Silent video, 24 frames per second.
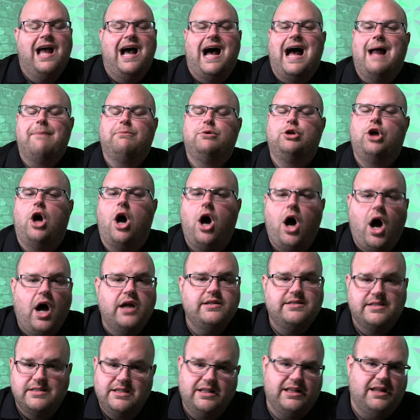I'm
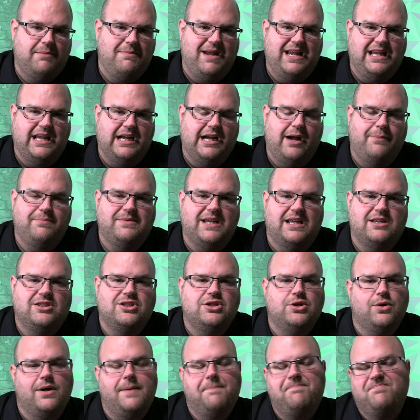constantly making updates
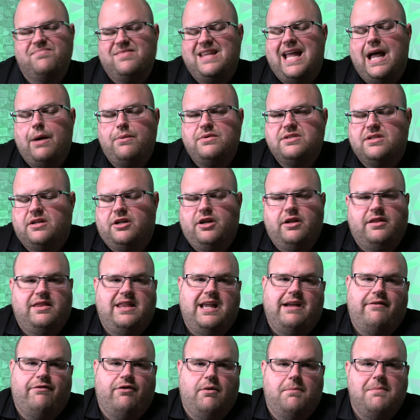to it, and that was a good
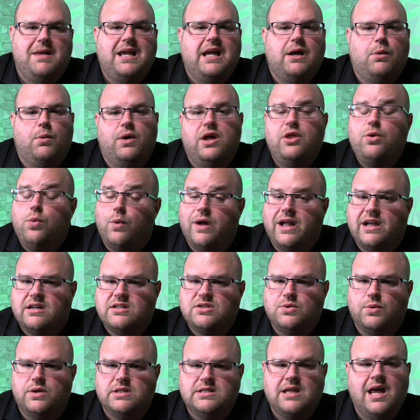thing for me with
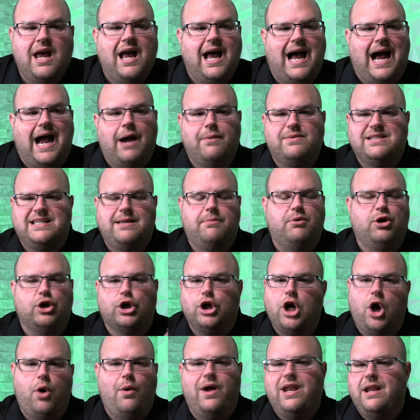Wix, was I was able to
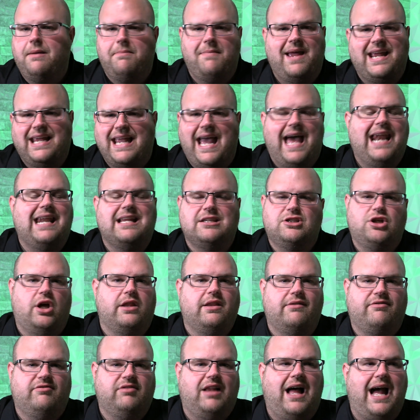go in and make edits on
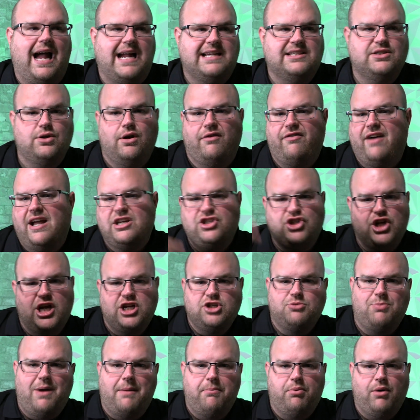the fly. So if I
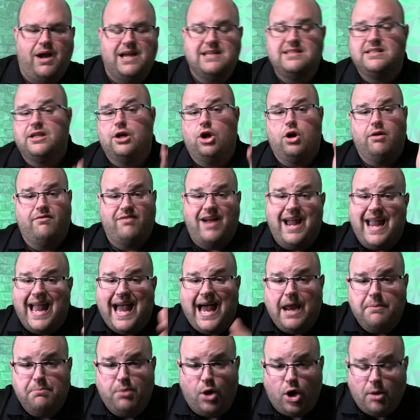change my pricing or if I
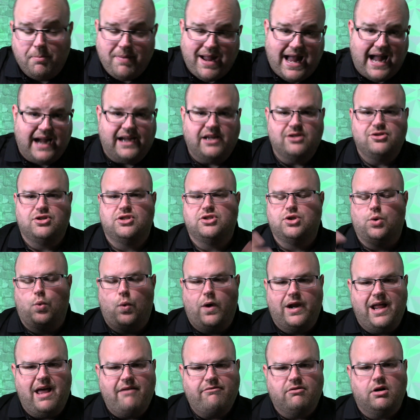add bar packages or
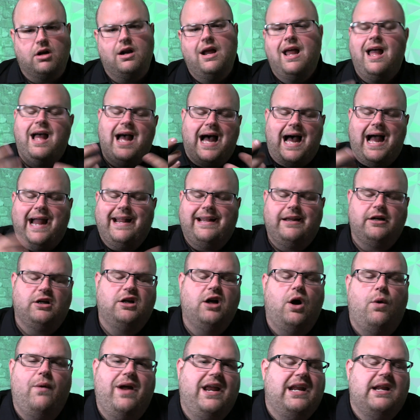whatever, I could
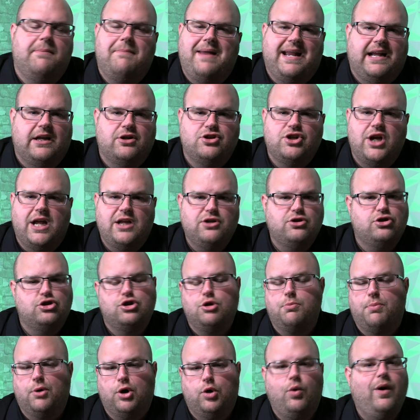go in and make a change
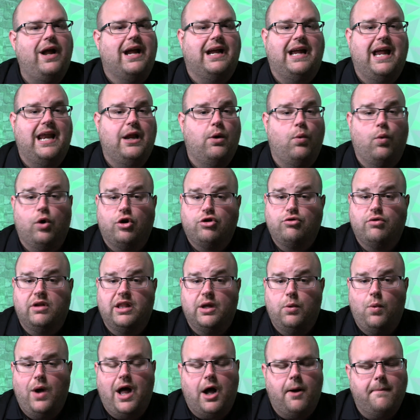super quick, and it worked
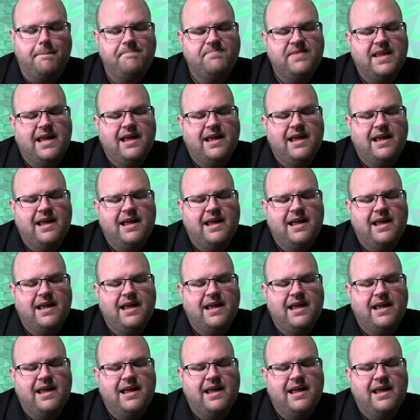really well.